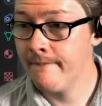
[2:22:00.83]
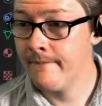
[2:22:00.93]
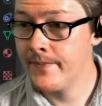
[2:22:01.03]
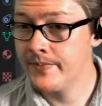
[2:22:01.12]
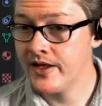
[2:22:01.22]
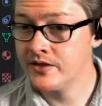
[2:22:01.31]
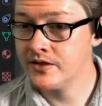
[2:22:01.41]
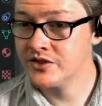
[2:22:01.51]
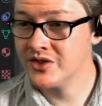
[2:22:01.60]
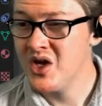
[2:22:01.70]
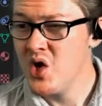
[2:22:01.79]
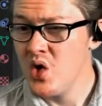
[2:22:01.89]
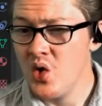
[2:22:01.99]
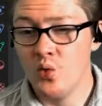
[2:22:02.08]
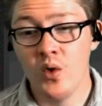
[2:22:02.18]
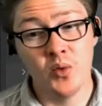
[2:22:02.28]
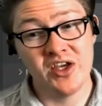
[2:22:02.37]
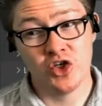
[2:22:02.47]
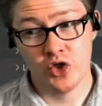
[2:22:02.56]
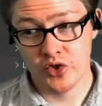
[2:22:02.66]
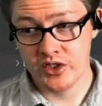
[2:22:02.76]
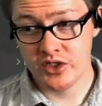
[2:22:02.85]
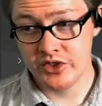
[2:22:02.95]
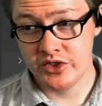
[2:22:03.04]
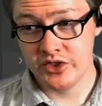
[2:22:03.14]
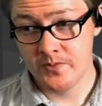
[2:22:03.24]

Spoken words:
That looks good. What we could do,